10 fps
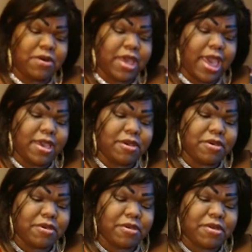okay,
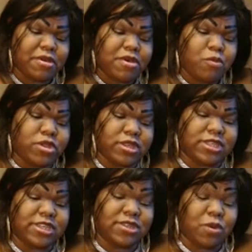with the
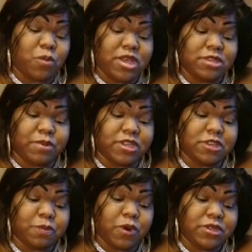Six of Wands, but
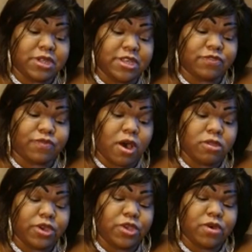this person is
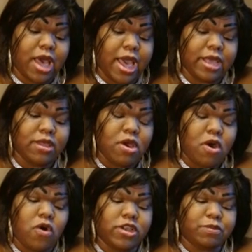following you guys,
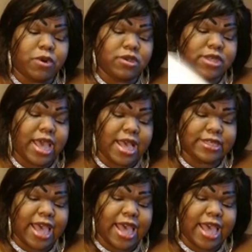or this person has